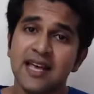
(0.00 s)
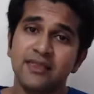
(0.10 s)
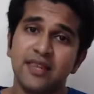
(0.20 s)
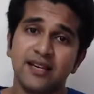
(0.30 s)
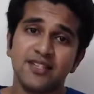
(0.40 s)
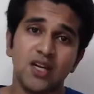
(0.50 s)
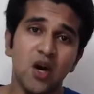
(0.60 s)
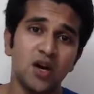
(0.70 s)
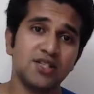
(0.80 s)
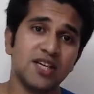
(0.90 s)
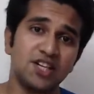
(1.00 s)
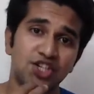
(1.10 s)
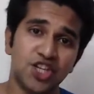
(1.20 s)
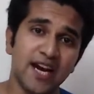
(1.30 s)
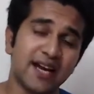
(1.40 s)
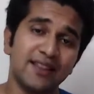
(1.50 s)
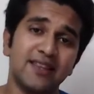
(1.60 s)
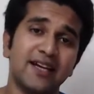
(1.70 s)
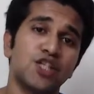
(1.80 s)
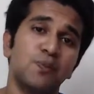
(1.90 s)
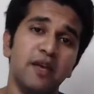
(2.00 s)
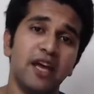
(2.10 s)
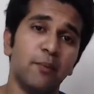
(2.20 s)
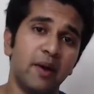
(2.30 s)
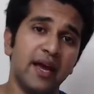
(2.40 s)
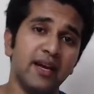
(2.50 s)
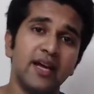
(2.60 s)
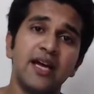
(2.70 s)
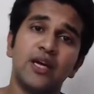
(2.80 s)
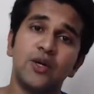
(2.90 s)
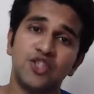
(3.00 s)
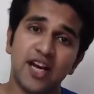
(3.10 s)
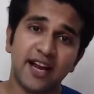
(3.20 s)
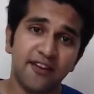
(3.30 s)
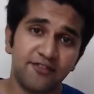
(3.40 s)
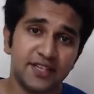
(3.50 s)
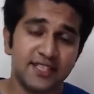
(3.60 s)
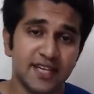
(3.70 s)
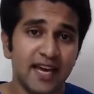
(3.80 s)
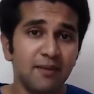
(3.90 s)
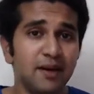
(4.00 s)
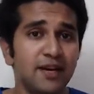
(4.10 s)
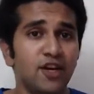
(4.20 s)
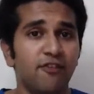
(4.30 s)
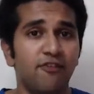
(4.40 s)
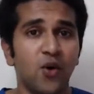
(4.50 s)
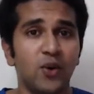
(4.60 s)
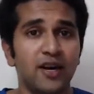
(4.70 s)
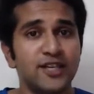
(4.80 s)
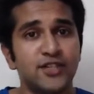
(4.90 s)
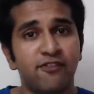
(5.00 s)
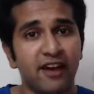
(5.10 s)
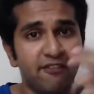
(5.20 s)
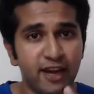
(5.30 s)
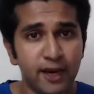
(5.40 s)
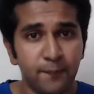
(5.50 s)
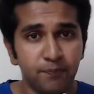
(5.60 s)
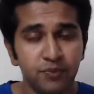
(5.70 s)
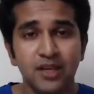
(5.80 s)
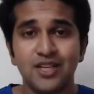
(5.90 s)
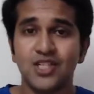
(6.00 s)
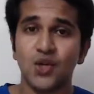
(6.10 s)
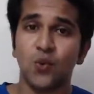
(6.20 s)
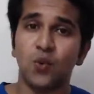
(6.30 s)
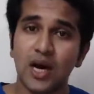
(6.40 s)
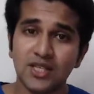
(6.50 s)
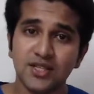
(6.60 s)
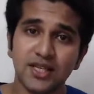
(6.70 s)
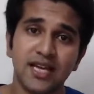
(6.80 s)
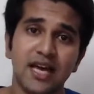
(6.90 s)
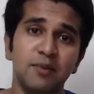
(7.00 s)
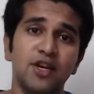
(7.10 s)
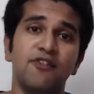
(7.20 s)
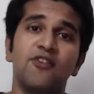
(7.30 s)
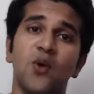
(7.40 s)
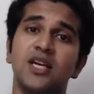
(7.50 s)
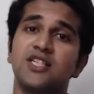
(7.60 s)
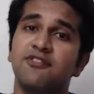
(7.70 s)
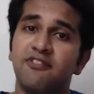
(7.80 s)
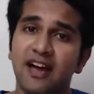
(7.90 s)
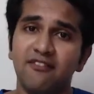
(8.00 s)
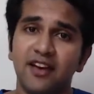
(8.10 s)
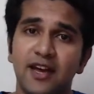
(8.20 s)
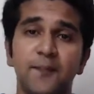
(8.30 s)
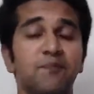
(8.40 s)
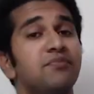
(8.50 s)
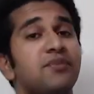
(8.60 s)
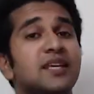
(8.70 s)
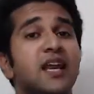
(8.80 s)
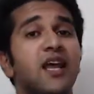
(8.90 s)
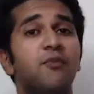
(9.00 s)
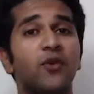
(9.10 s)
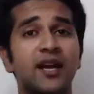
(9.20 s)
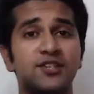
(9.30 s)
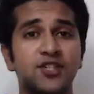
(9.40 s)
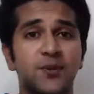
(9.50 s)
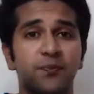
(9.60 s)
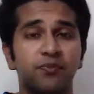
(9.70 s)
There is a constant check that is being made to check if the time in your phone is 5 a.m. So once the time in your phone is 5 a.m., the alarm rings.